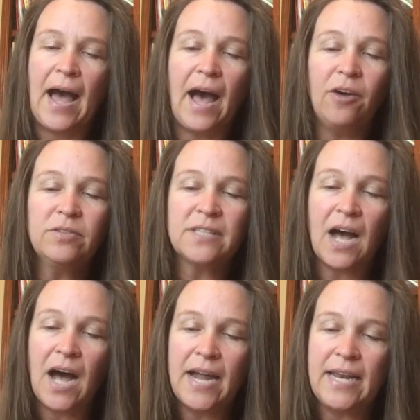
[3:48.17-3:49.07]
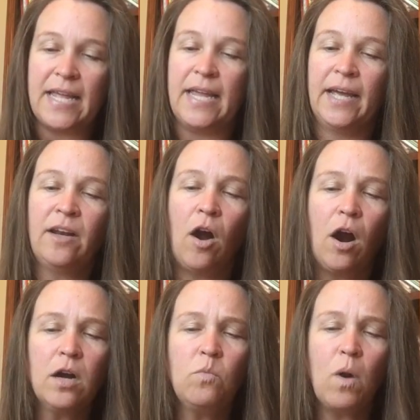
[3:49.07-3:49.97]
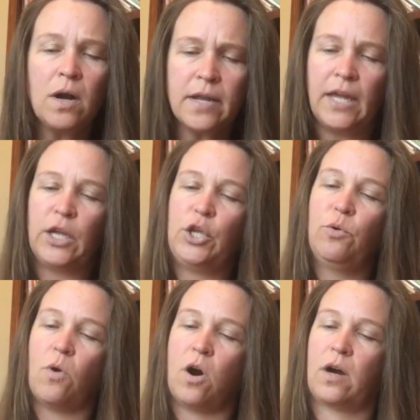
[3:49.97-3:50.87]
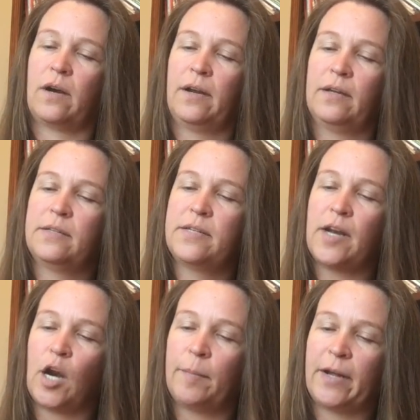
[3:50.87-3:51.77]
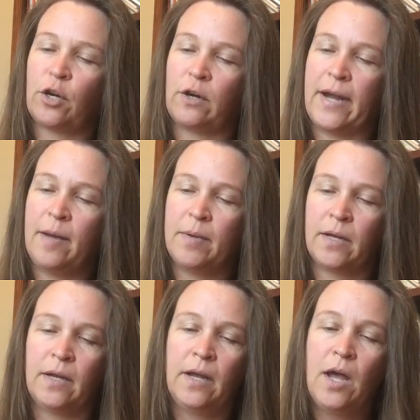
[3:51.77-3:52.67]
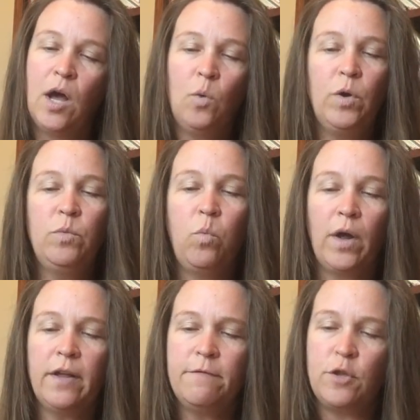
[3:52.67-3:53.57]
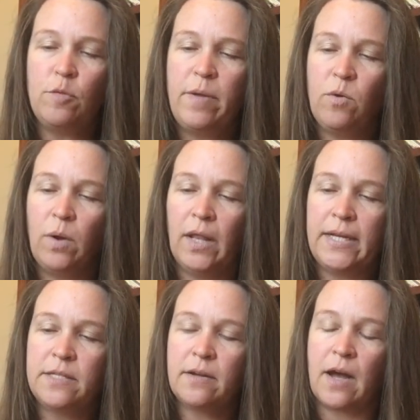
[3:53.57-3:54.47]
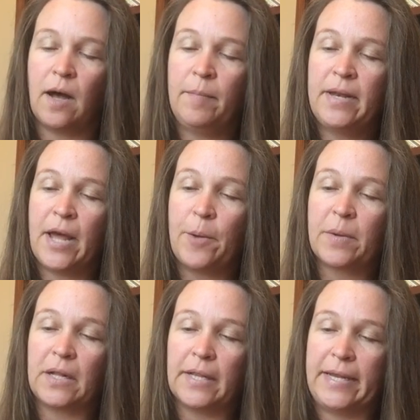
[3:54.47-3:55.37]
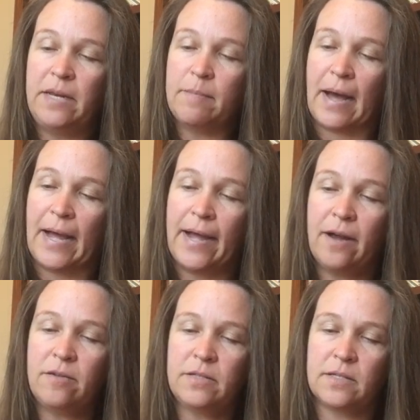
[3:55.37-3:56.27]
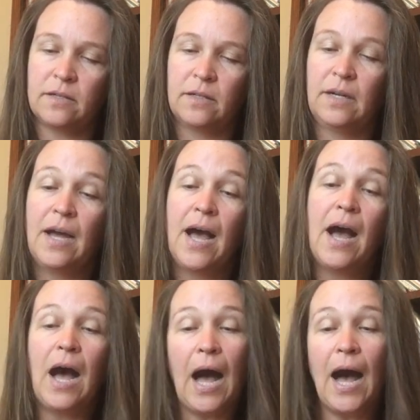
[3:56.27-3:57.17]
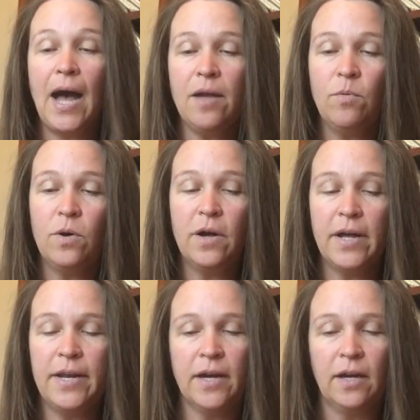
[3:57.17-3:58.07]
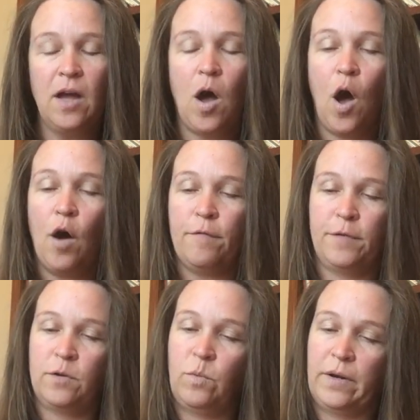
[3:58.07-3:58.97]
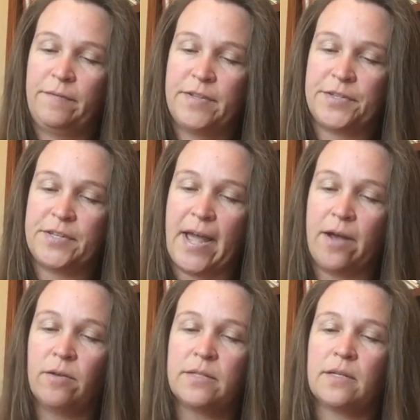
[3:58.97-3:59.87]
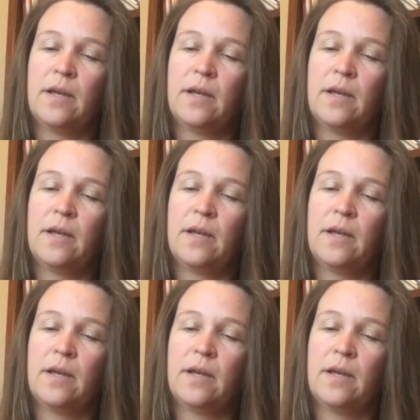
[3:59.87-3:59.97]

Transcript: How tidy and hard-working you are, said Hermit crab. Would one of you be willing to come and help clean my house? I would, offered one of the snails.